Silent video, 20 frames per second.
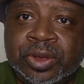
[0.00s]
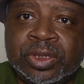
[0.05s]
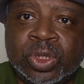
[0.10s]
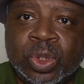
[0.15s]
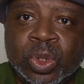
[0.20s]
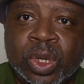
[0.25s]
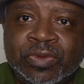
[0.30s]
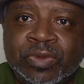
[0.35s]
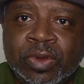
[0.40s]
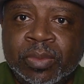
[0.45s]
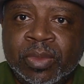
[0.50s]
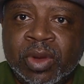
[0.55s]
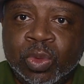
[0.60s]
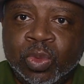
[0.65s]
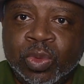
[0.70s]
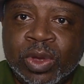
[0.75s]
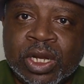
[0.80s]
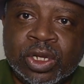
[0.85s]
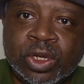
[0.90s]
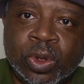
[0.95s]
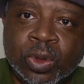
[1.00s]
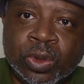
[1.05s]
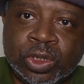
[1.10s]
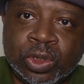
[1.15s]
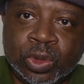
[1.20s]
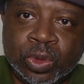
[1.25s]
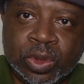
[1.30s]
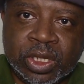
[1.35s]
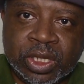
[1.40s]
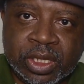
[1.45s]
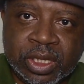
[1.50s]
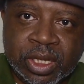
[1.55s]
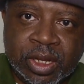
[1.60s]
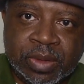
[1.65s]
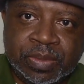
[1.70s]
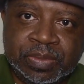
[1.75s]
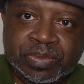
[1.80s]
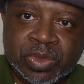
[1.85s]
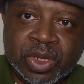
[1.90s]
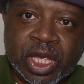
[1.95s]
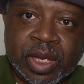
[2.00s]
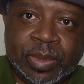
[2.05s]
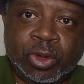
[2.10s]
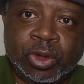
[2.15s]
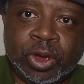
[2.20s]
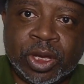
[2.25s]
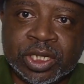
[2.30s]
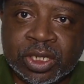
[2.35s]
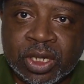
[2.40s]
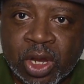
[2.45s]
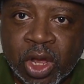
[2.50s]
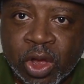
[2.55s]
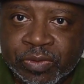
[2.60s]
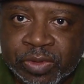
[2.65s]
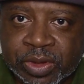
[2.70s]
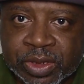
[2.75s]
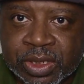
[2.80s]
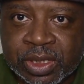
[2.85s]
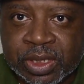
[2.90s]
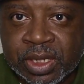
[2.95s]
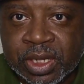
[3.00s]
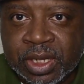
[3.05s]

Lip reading: So every month we had to go to the immigration office,